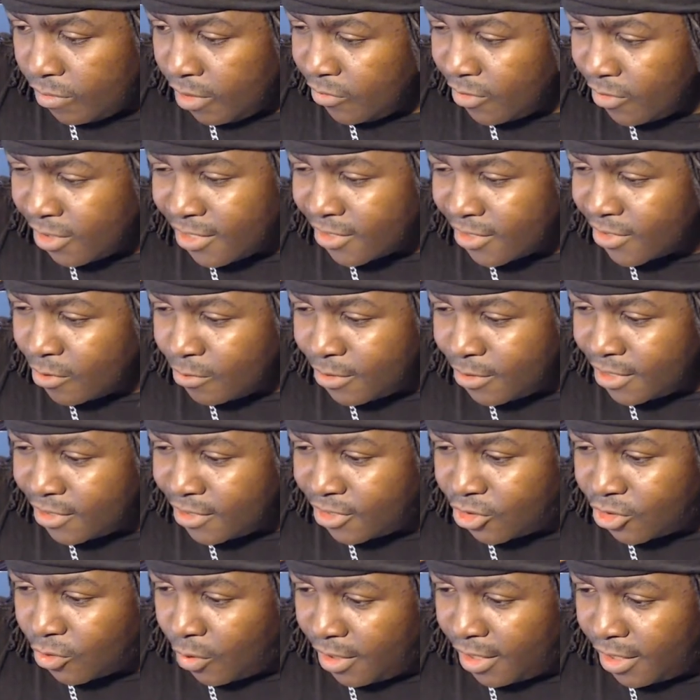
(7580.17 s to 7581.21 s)
they're just so
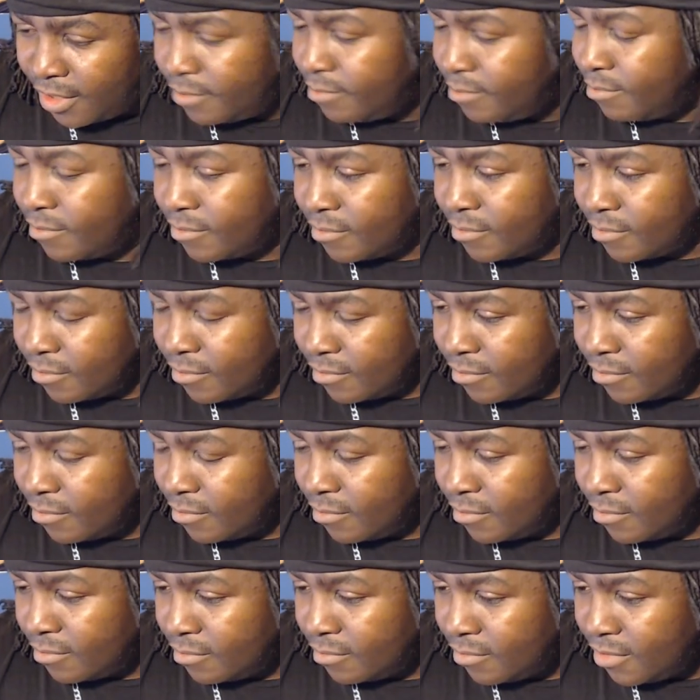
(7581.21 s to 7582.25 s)
disjointed.
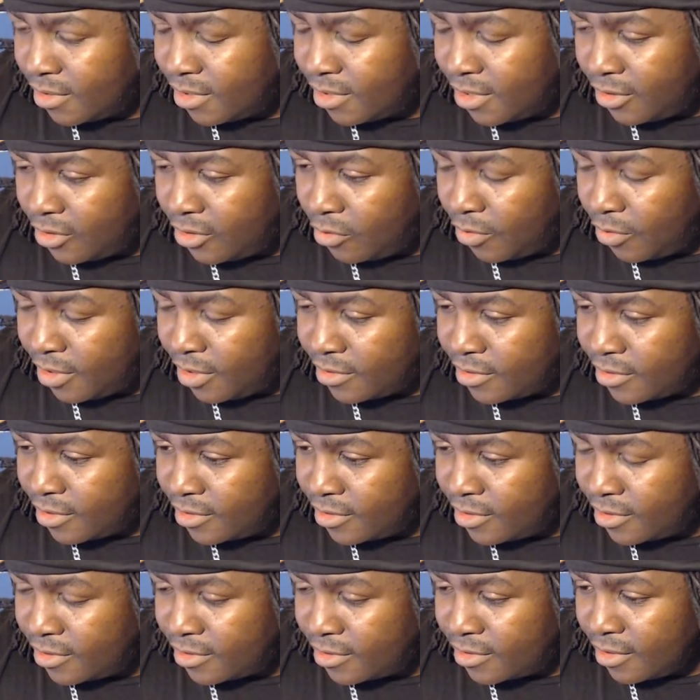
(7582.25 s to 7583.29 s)
Nintendo is. They
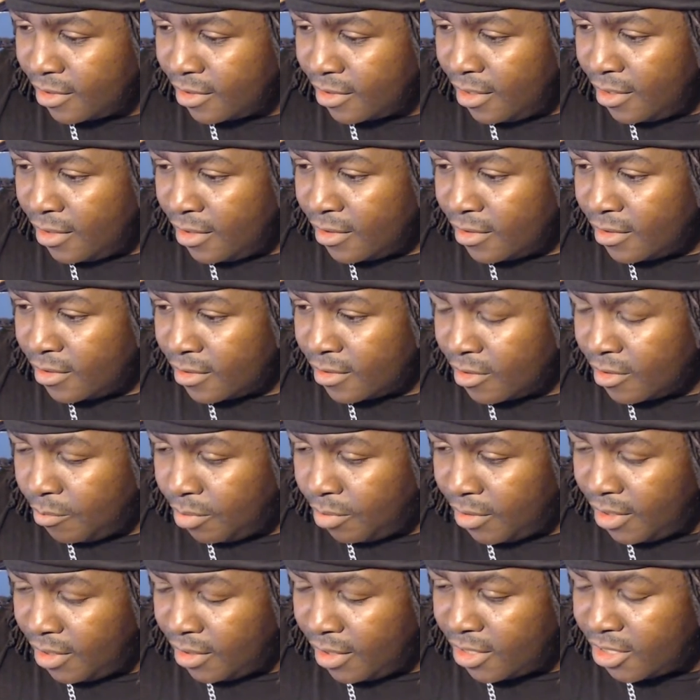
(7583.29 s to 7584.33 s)
just
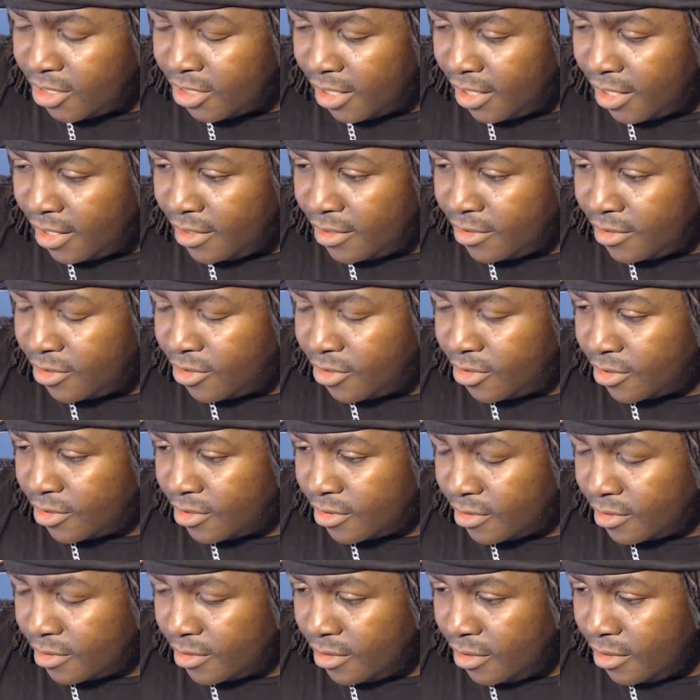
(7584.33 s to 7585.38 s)
completely change,
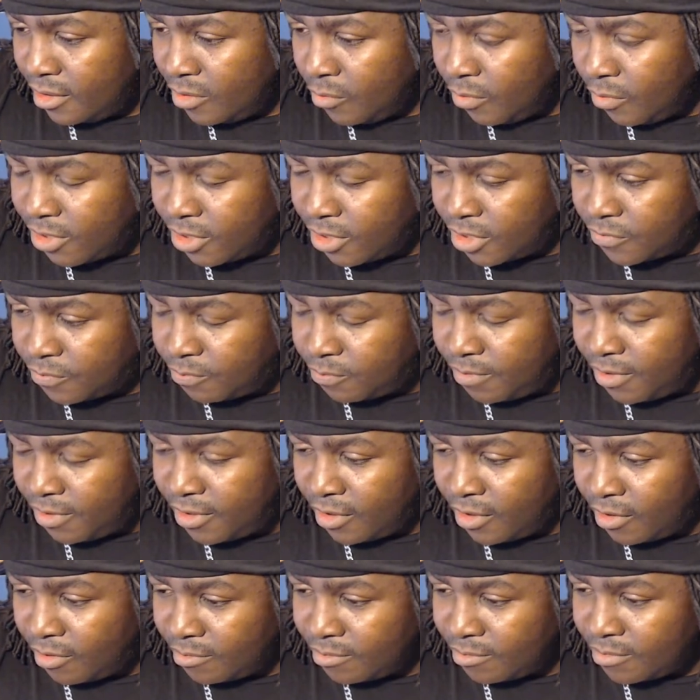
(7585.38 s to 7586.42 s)
which is, you
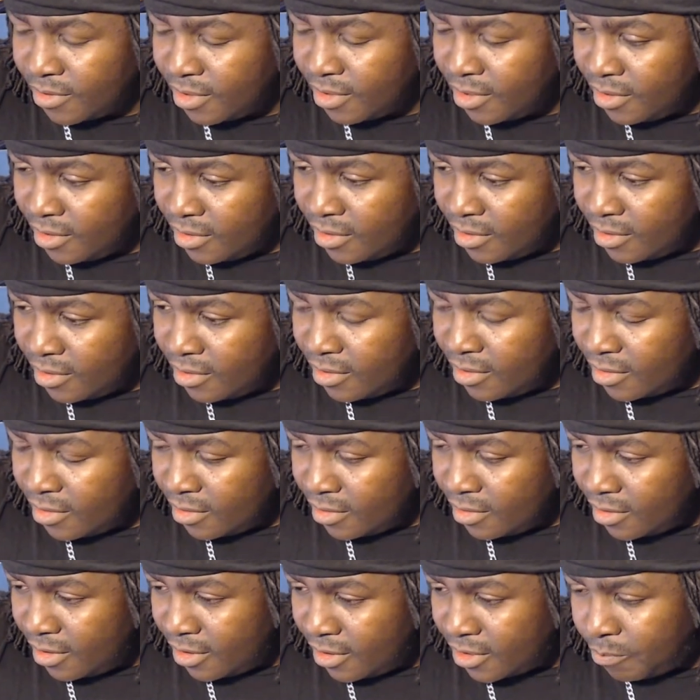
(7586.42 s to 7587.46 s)
know,
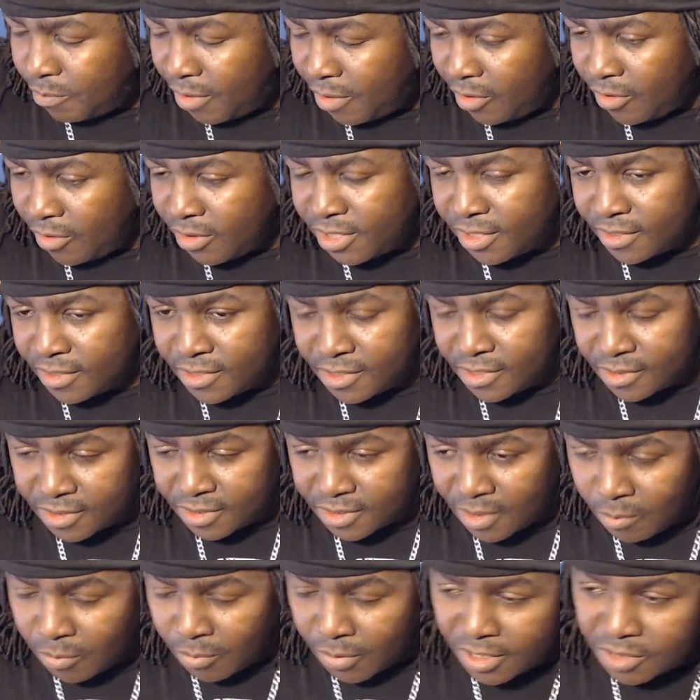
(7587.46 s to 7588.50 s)
is meritorious in
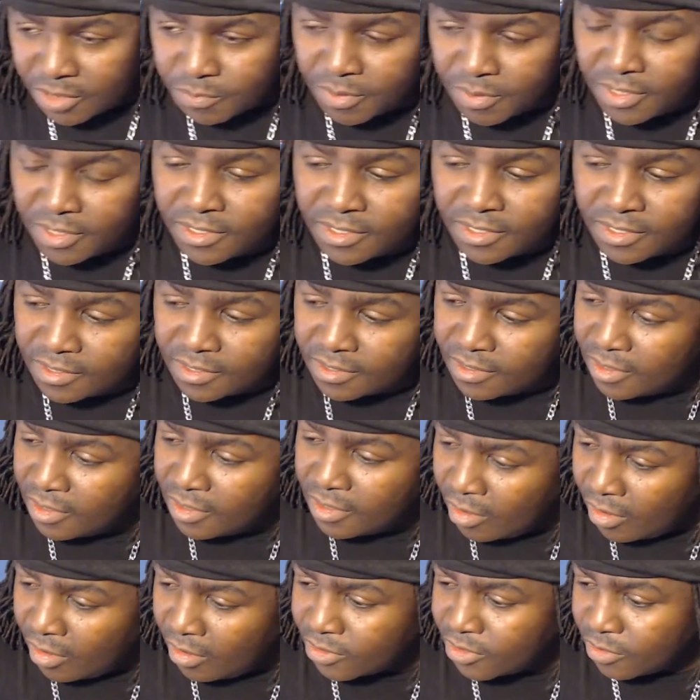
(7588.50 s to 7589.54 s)
some ways, but it's
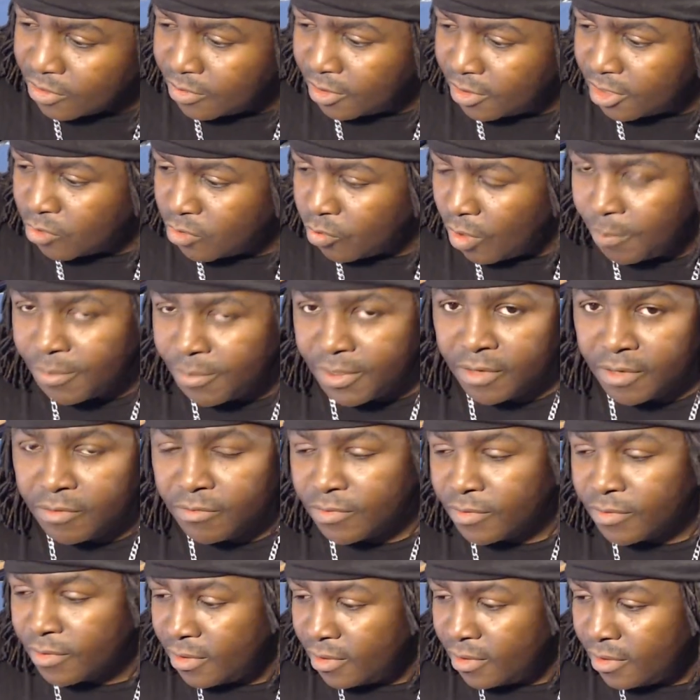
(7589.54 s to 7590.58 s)
also
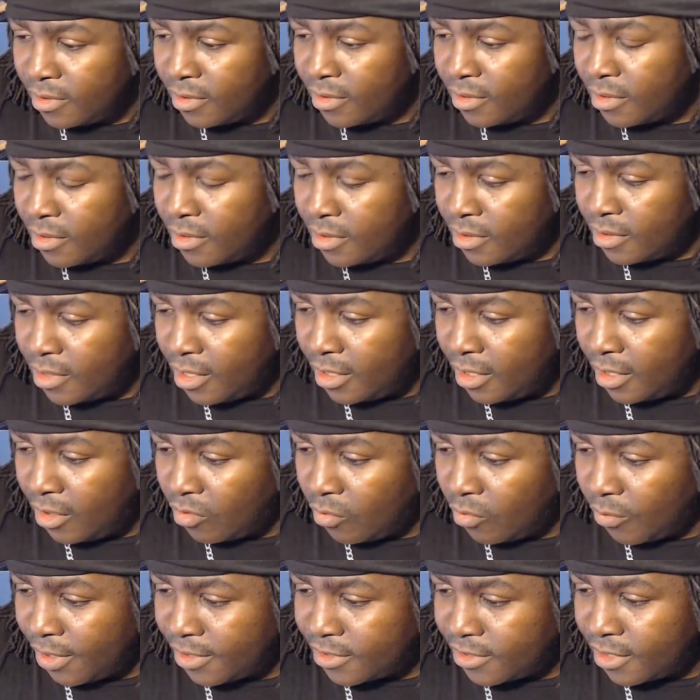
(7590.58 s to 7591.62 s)
disruptive in other
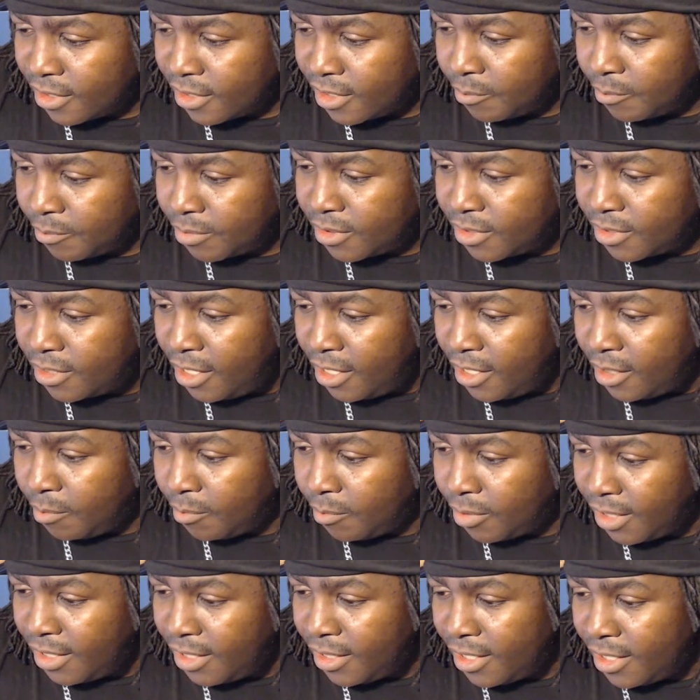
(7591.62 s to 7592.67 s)
ways. They
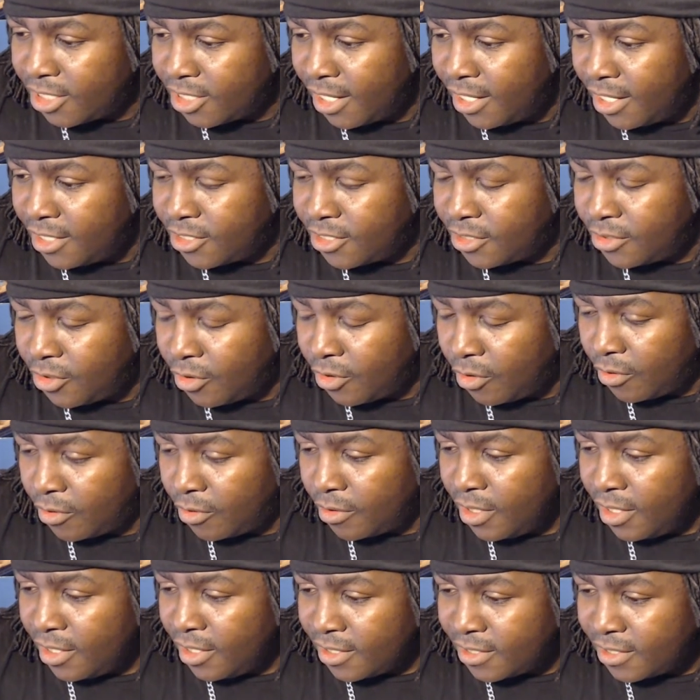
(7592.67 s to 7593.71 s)
completely change in your
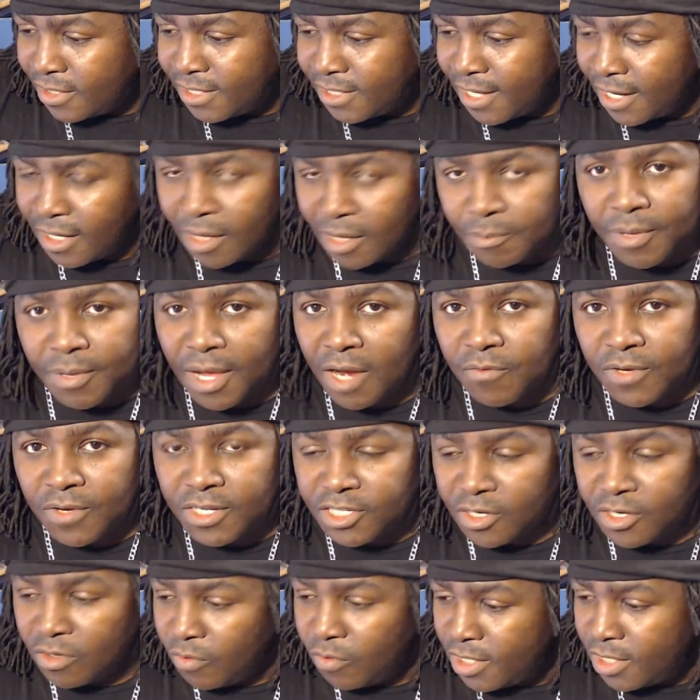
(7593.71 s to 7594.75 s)
setup every
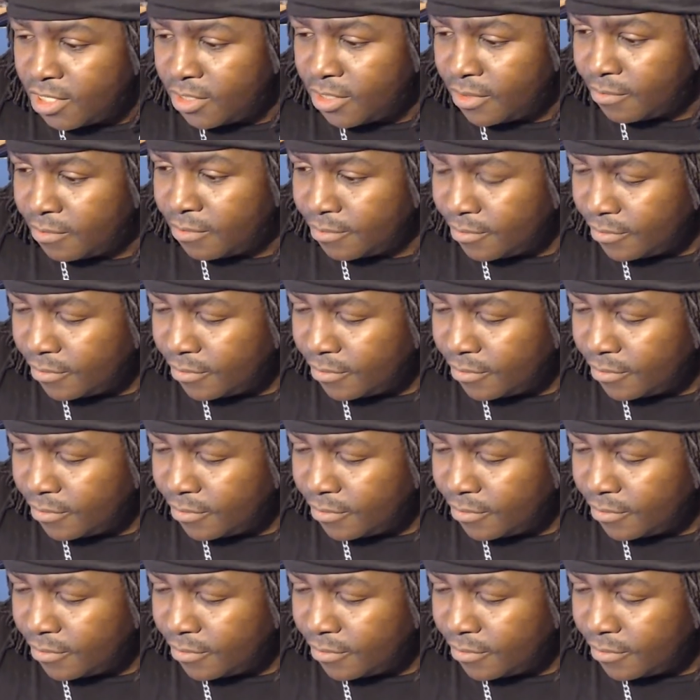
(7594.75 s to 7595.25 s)
generation